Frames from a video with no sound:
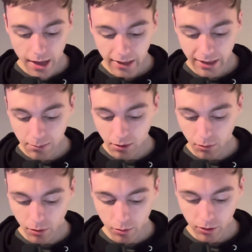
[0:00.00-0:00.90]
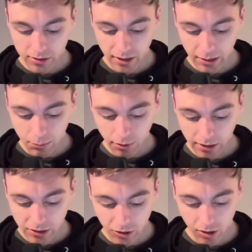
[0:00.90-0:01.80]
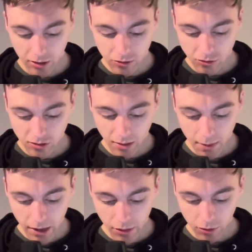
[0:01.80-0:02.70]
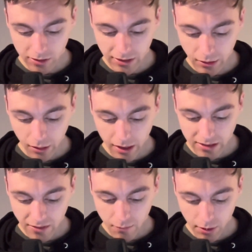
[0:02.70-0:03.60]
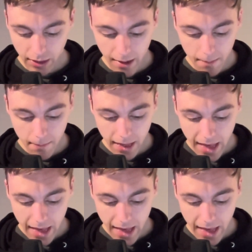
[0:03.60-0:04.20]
Game number 3 taking place on Tuesday, May 13th at 7 p.m.